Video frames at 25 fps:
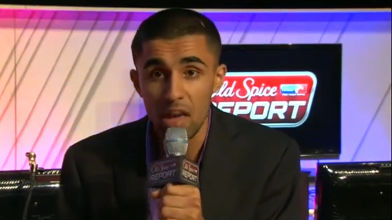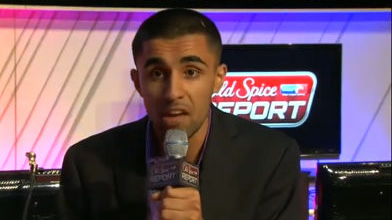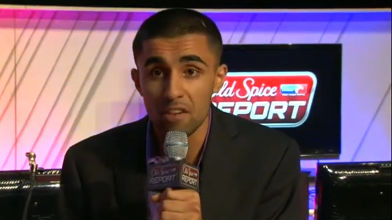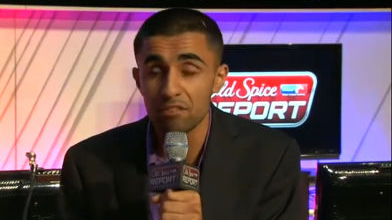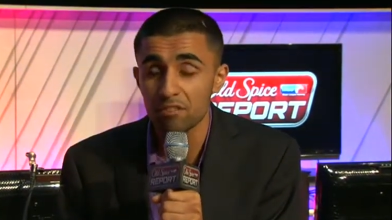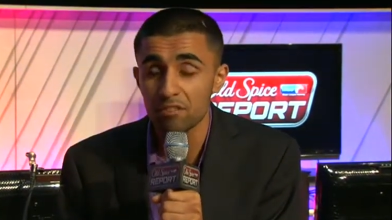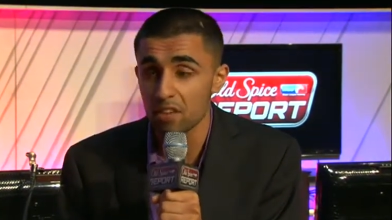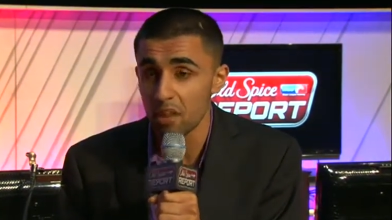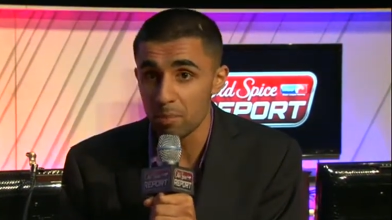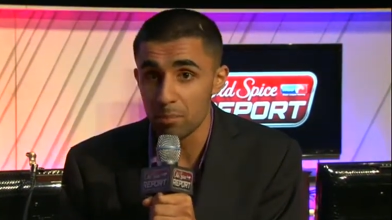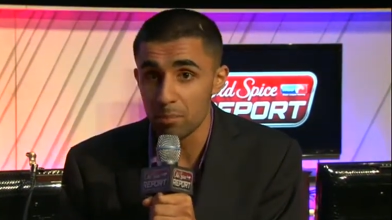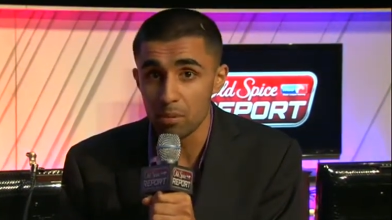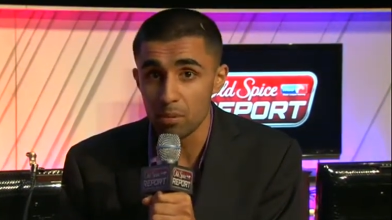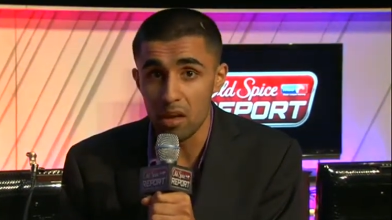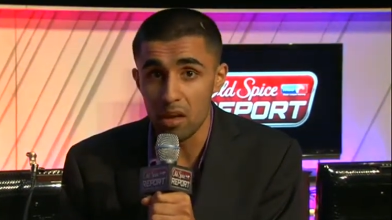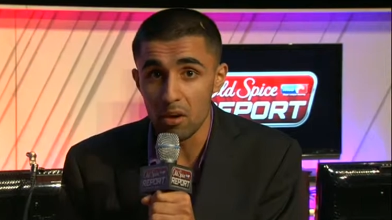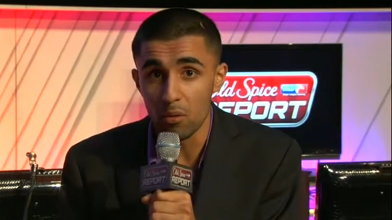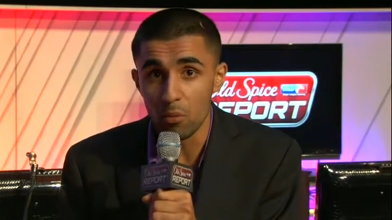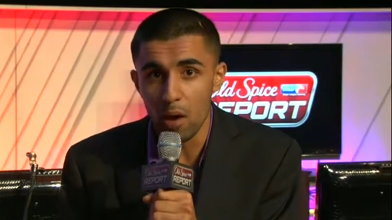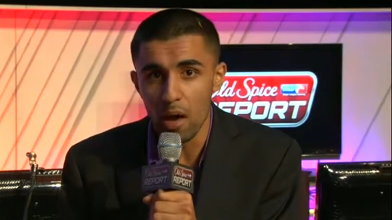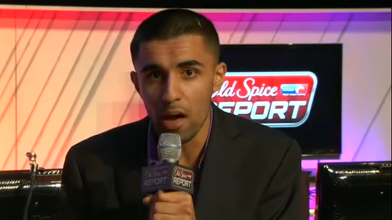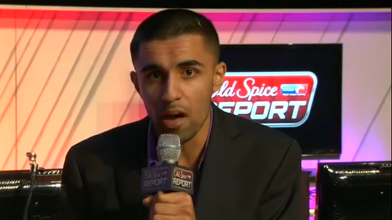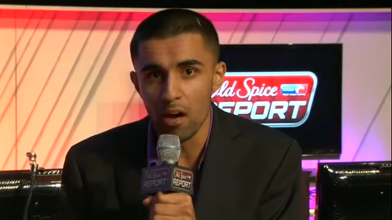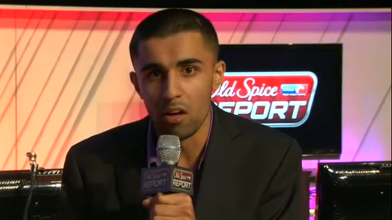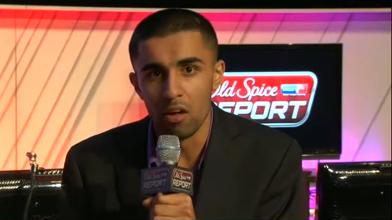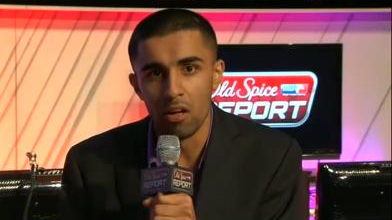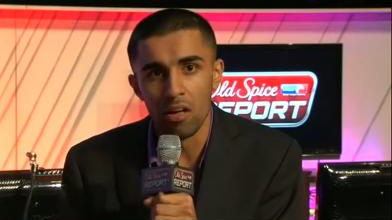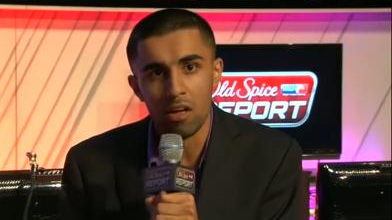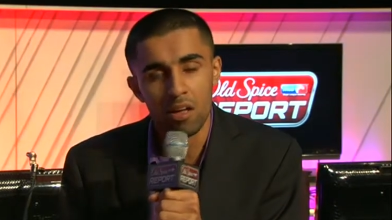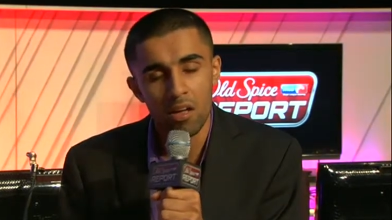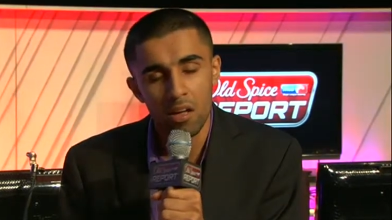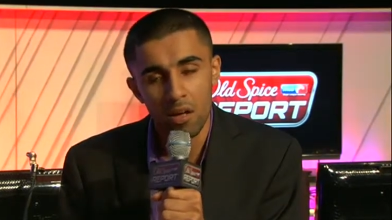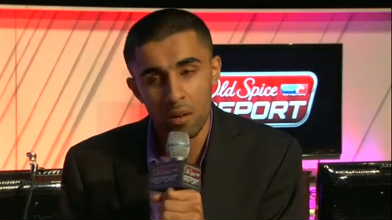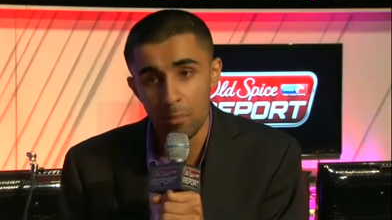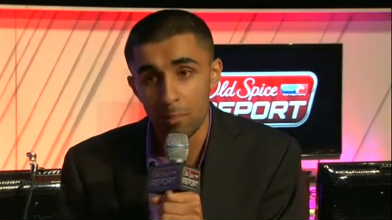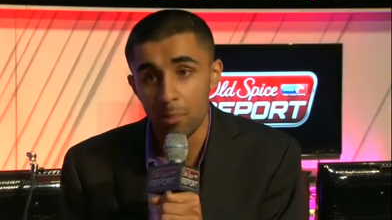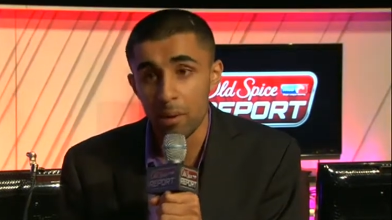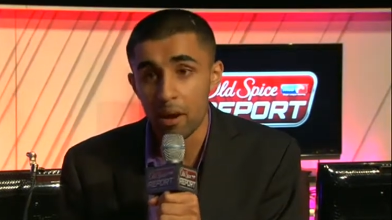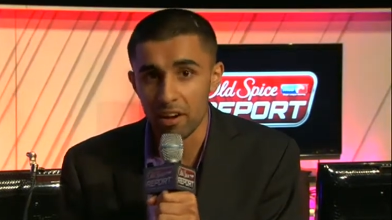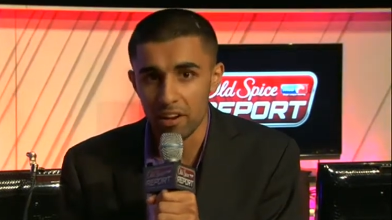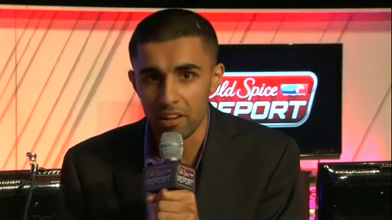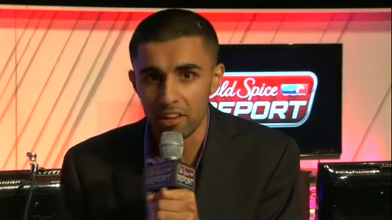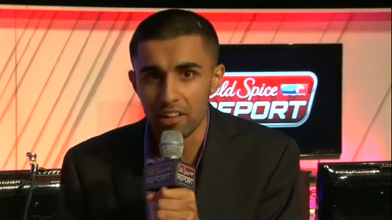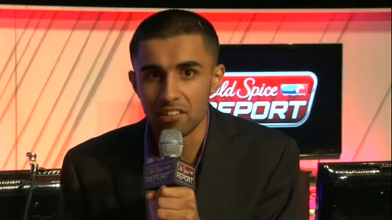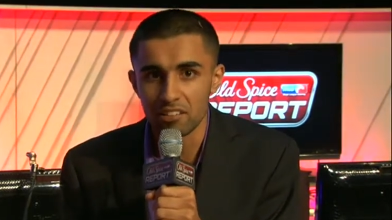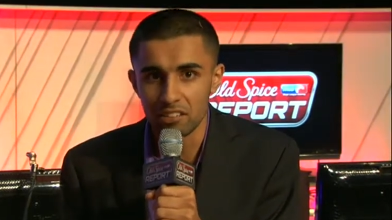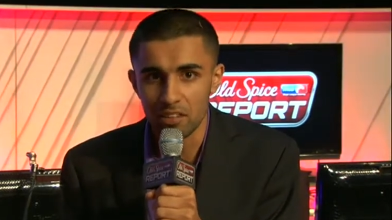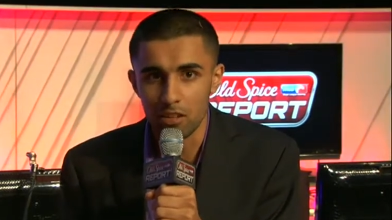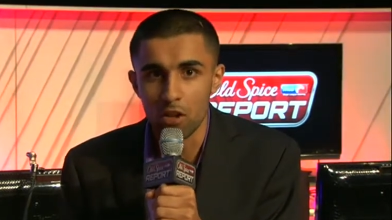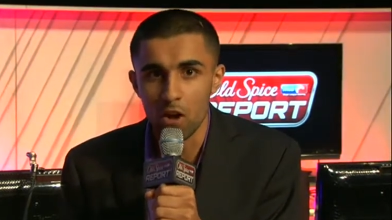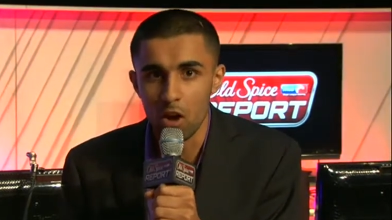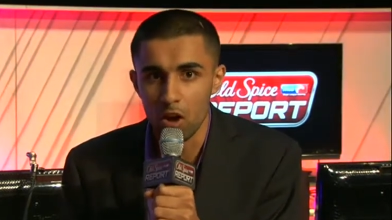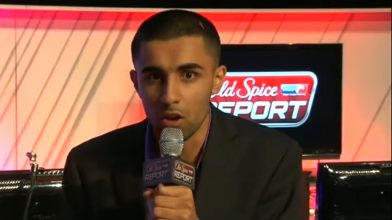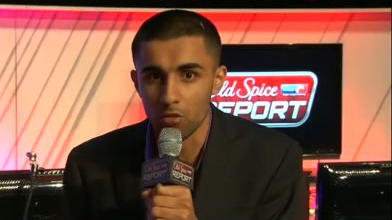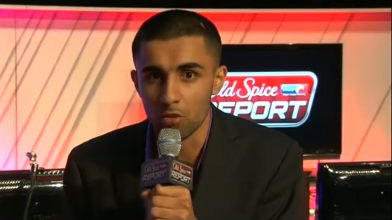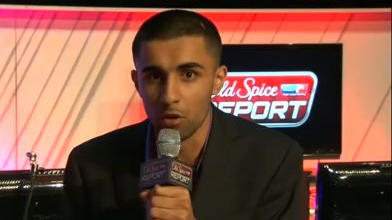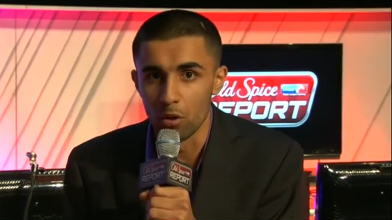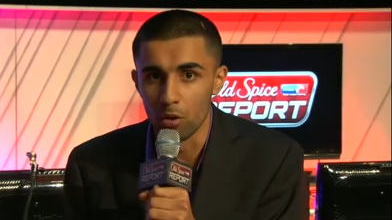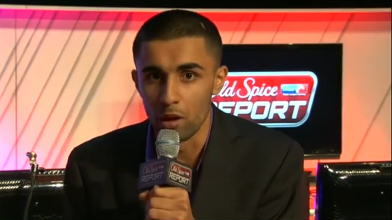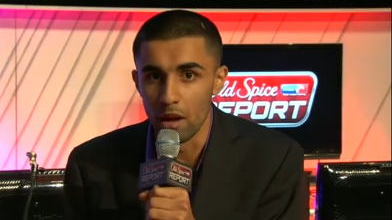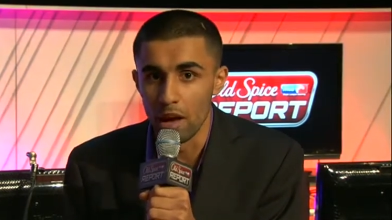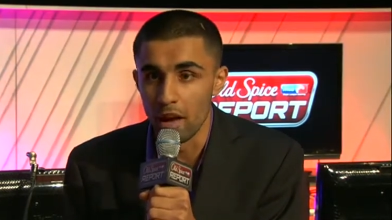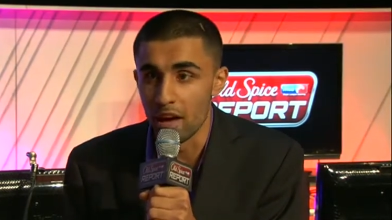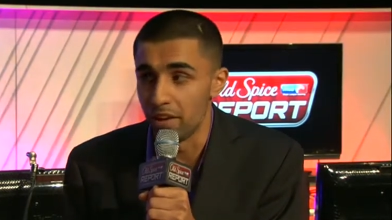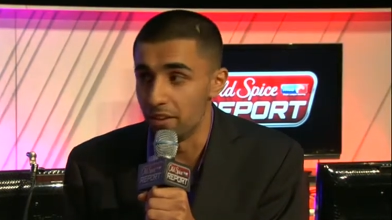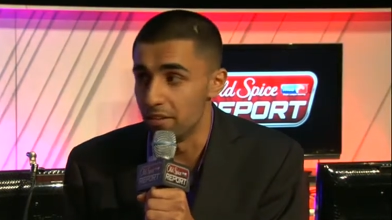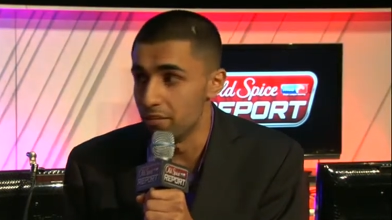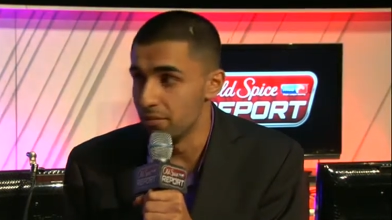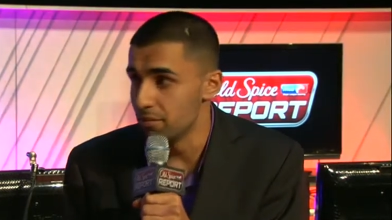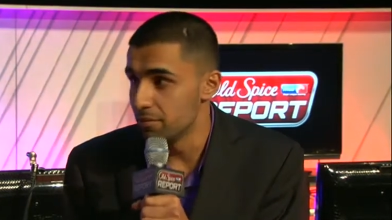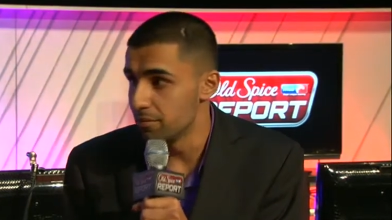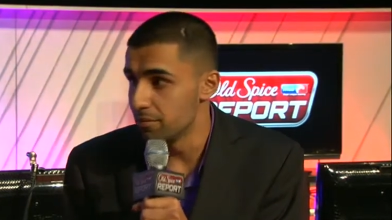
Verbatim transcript: if they play well but it's a long road ahead.